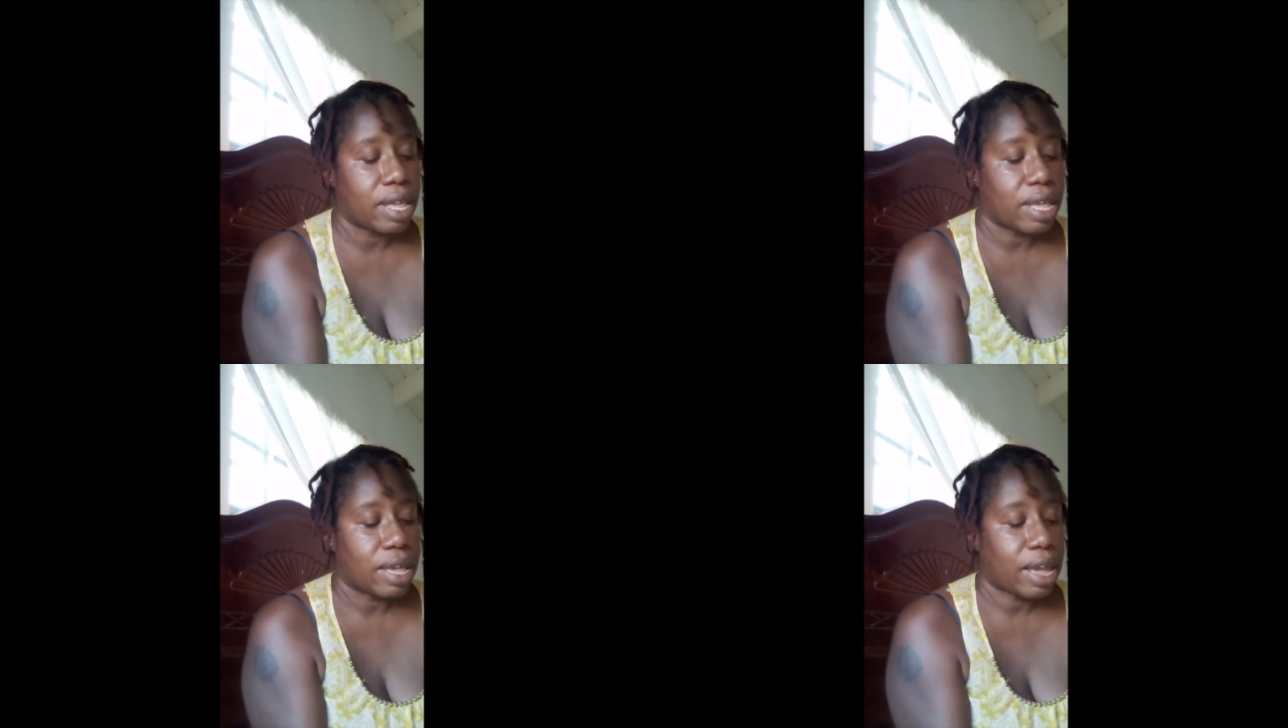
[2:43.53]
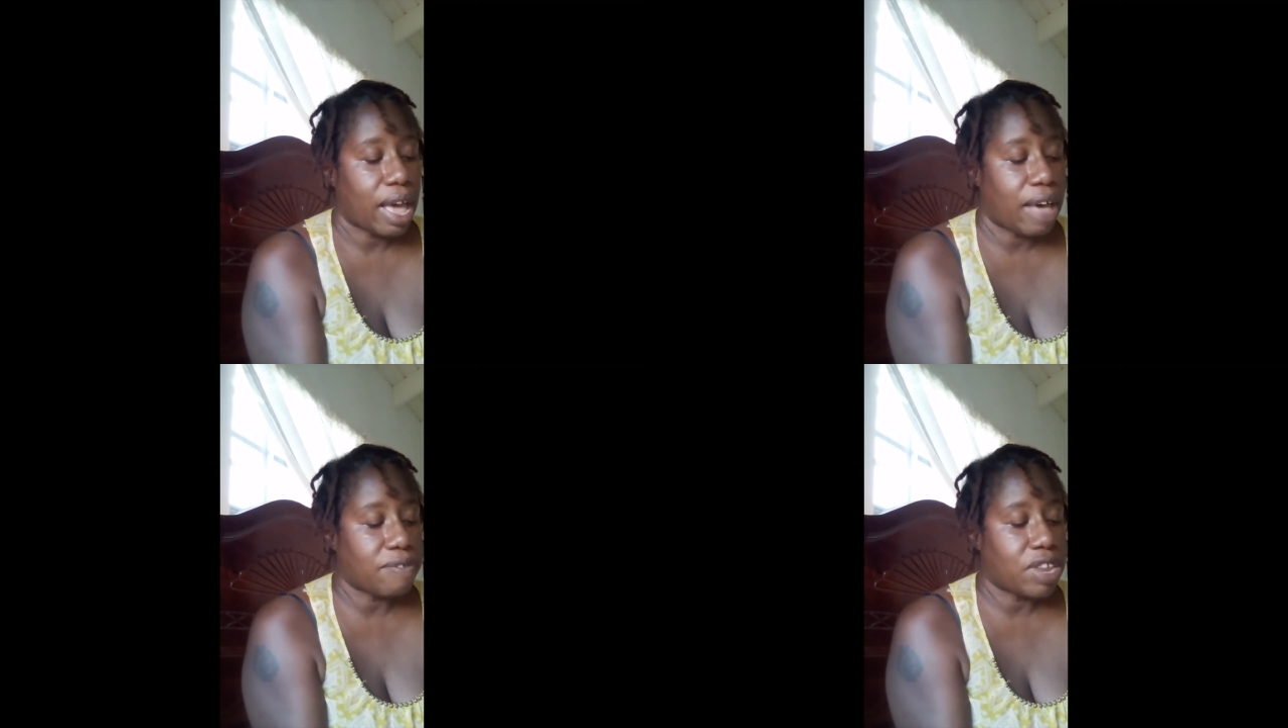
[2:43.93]

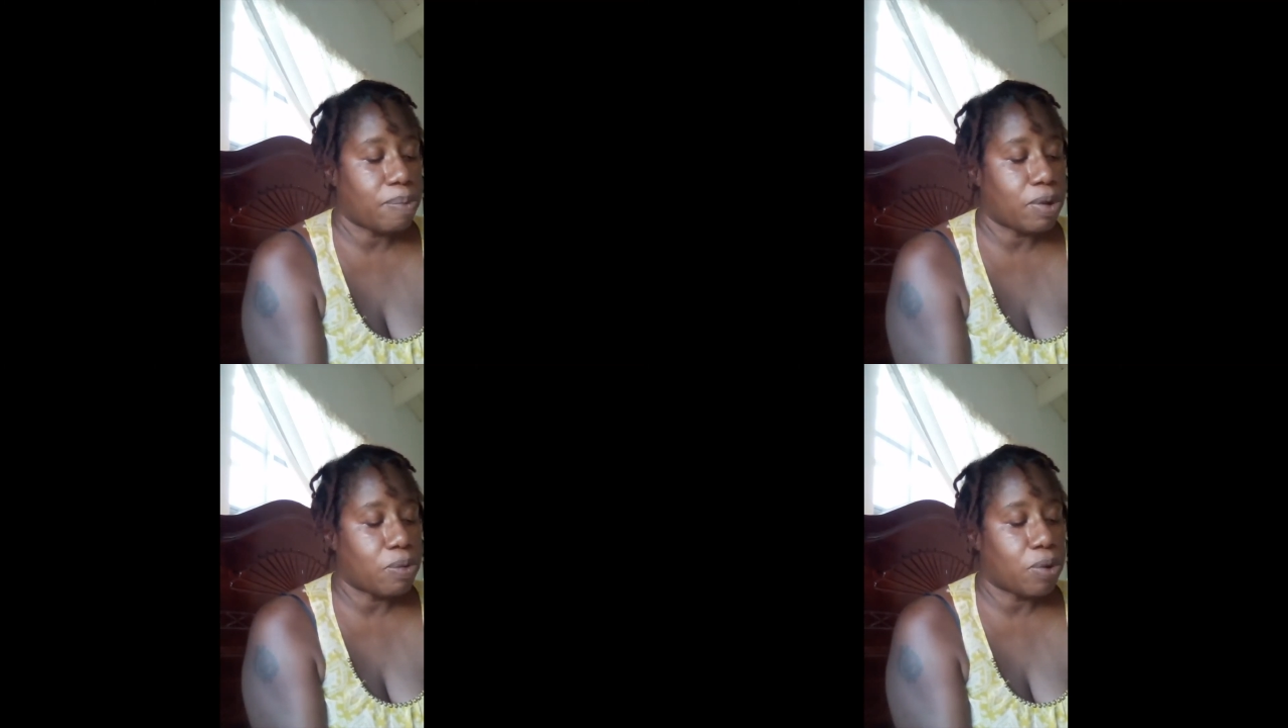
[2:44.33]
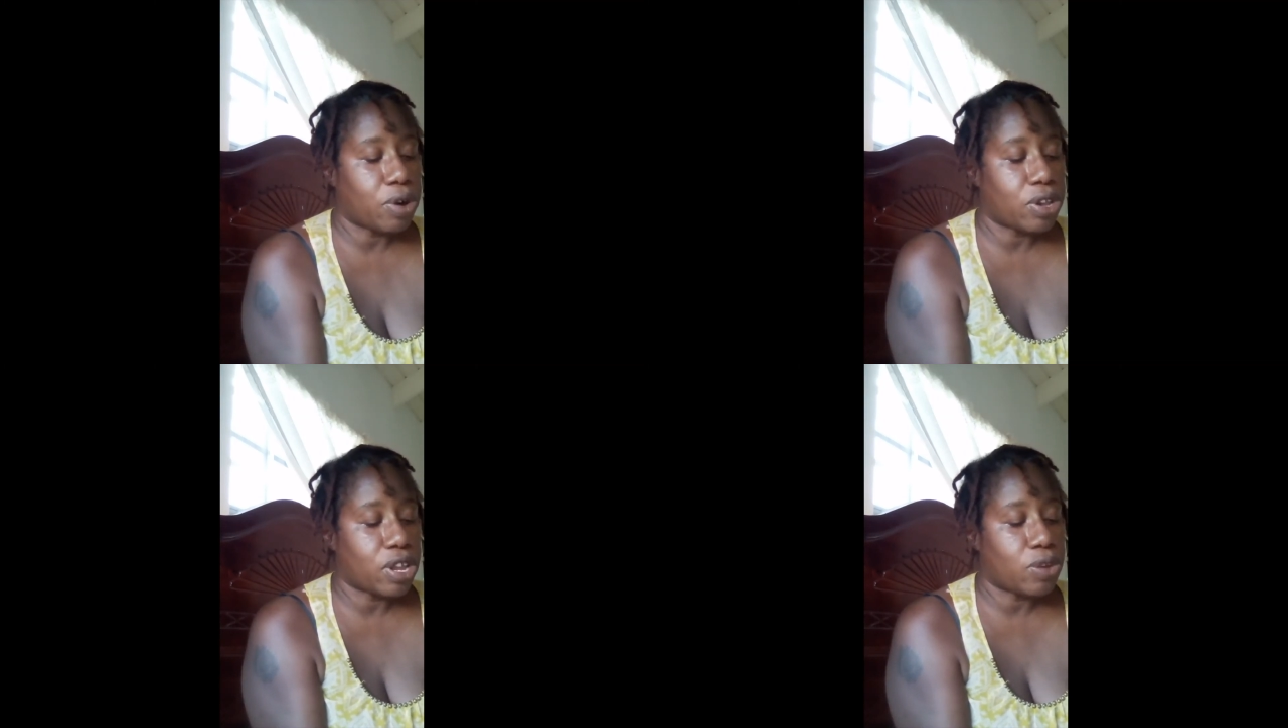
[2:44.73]
calf deep in
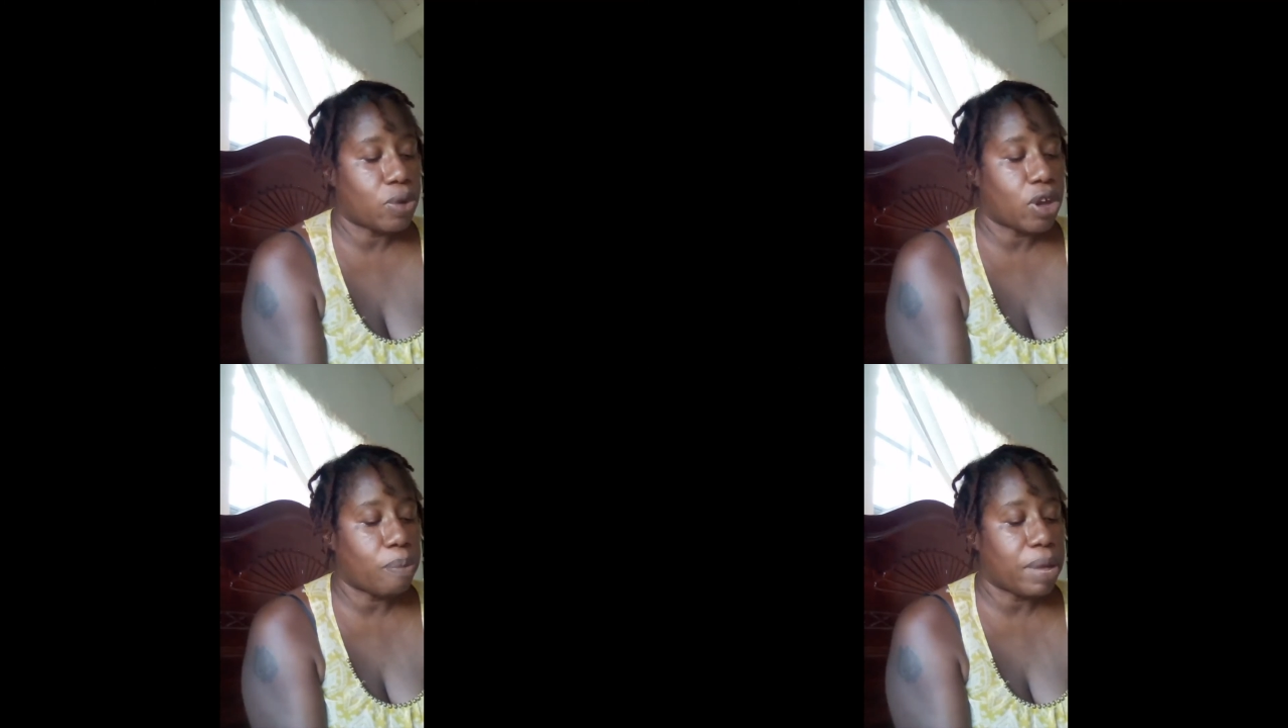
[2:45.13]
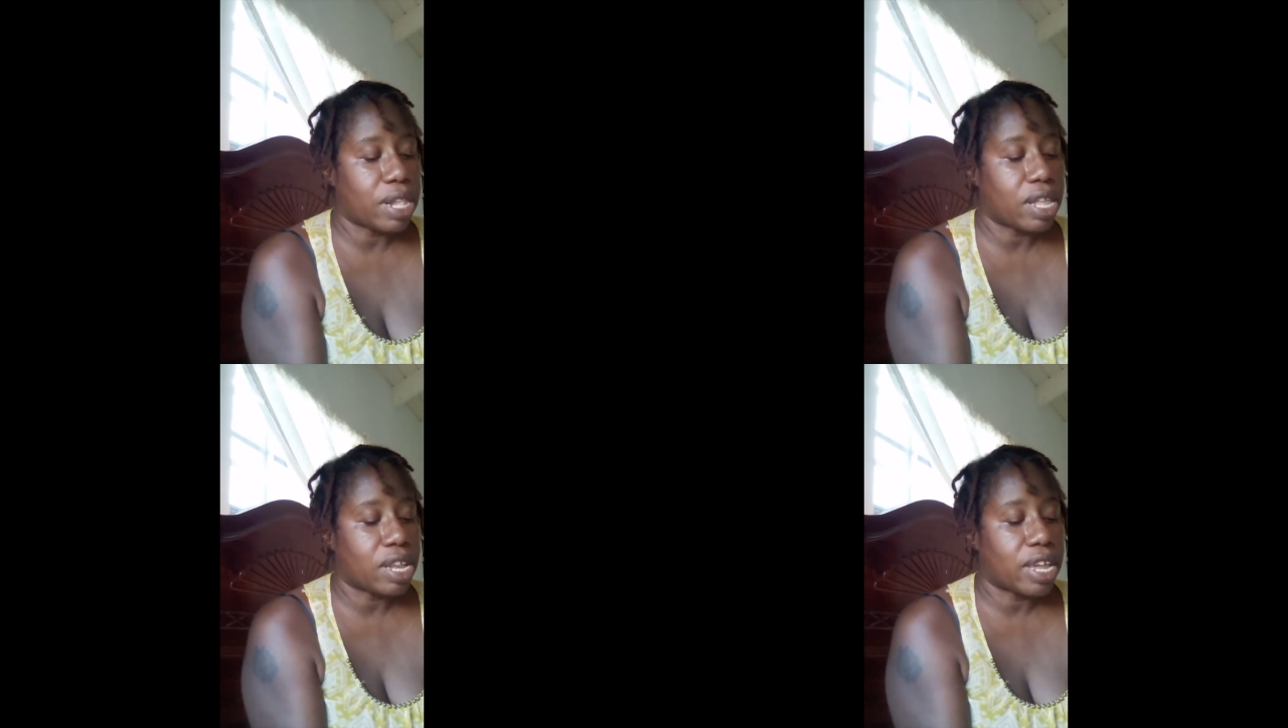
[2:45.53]
water and doing our best
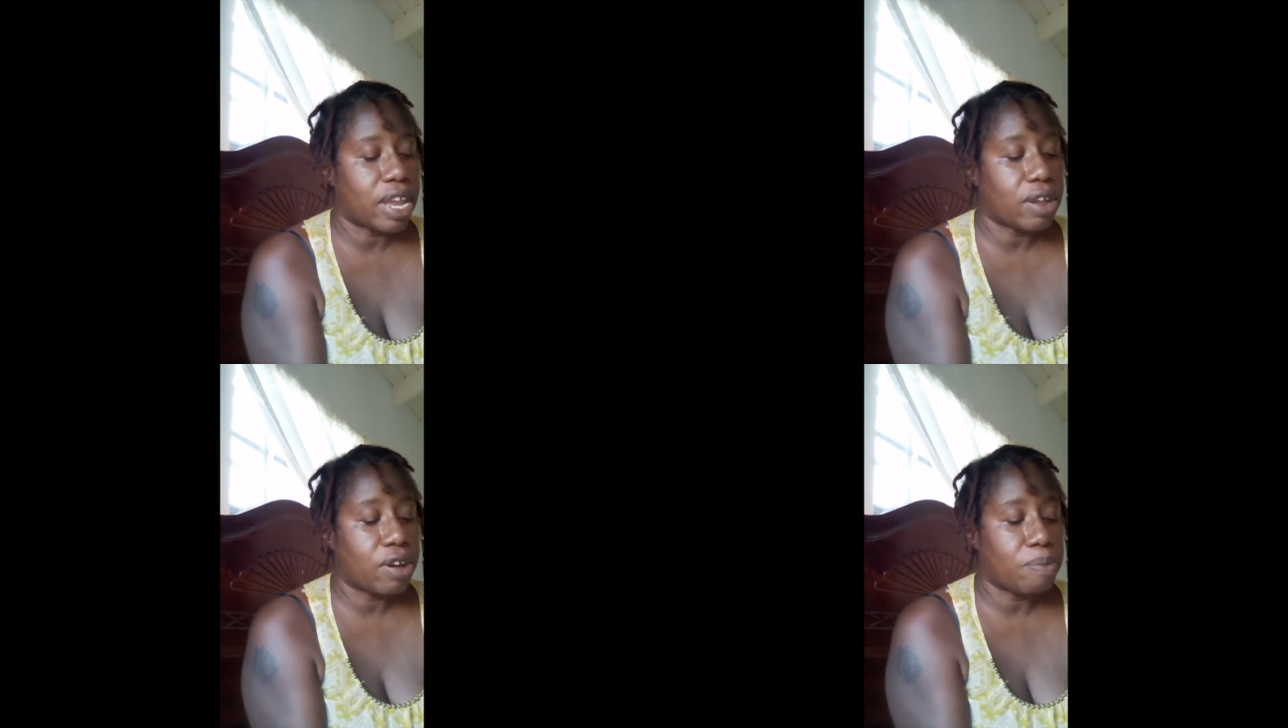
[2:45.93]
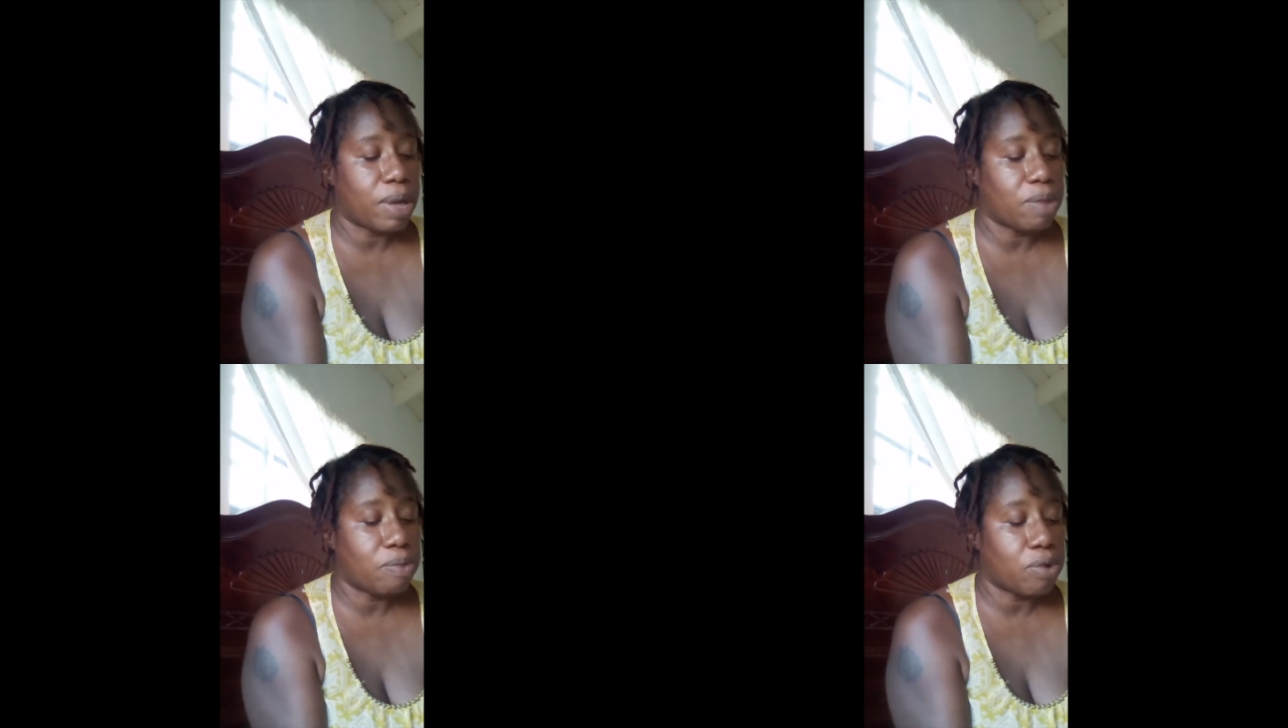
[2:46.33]
not to get cut by
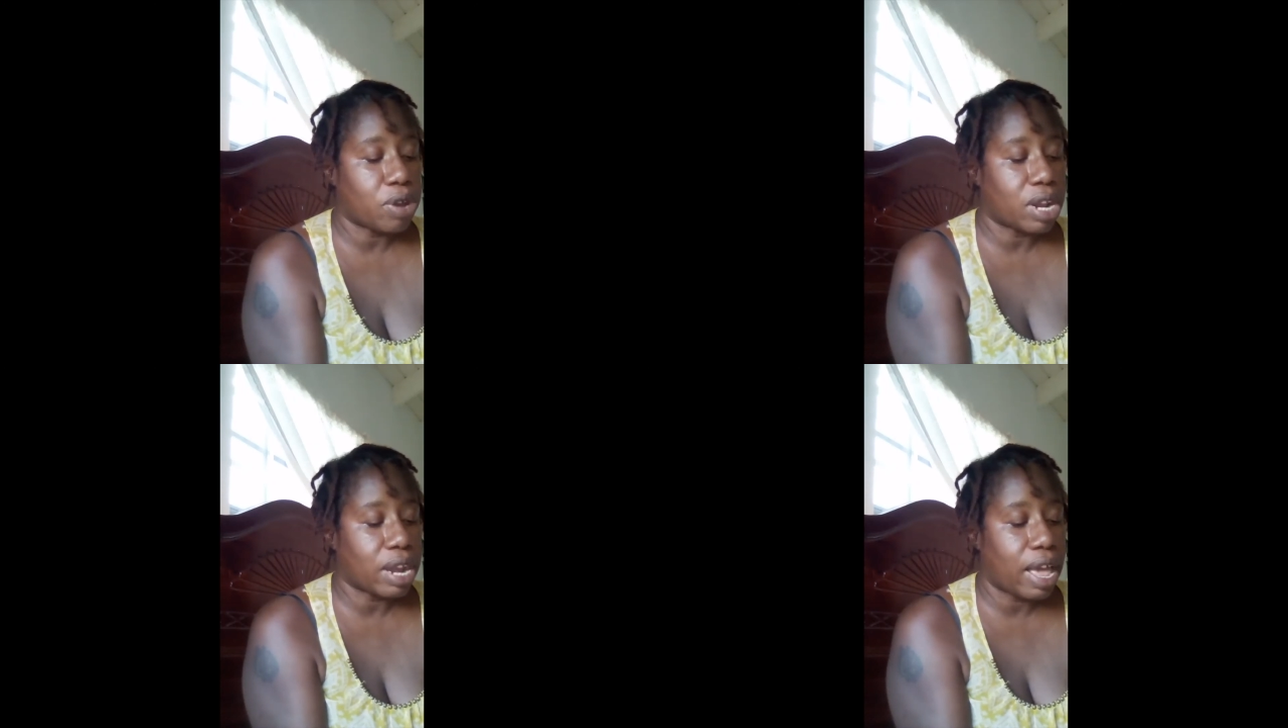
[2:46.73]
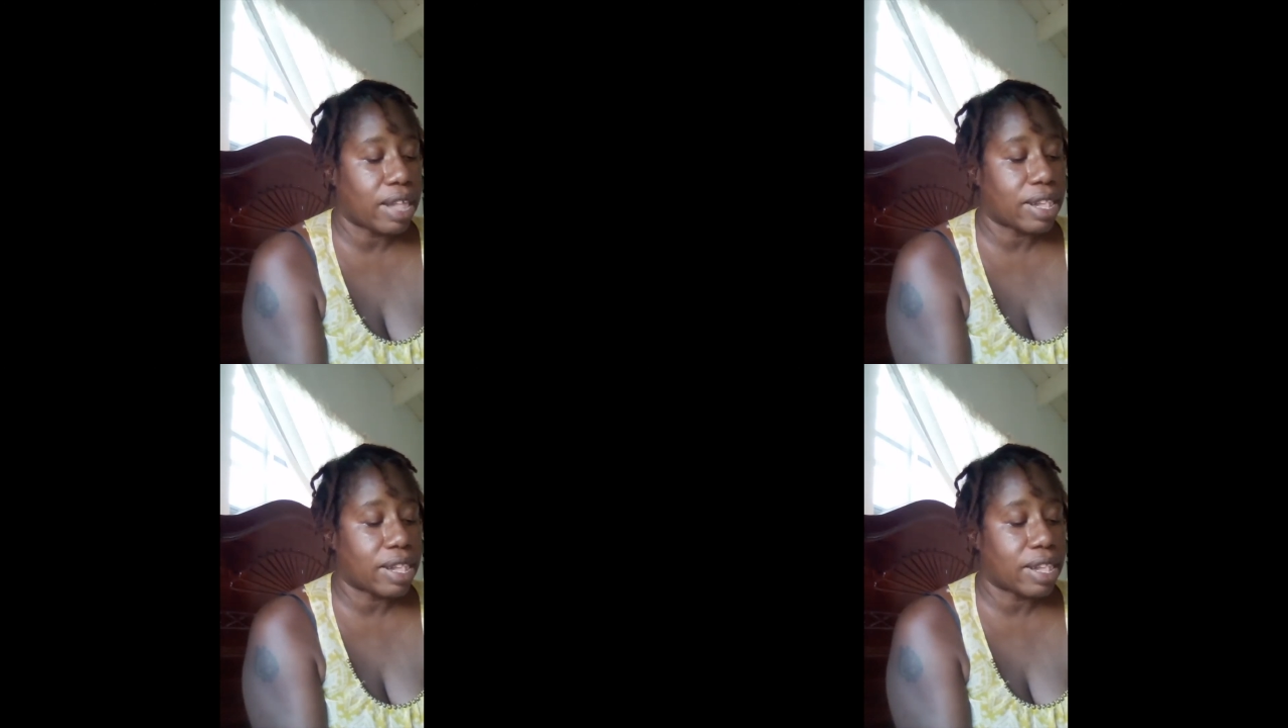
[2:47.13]
the broken glass,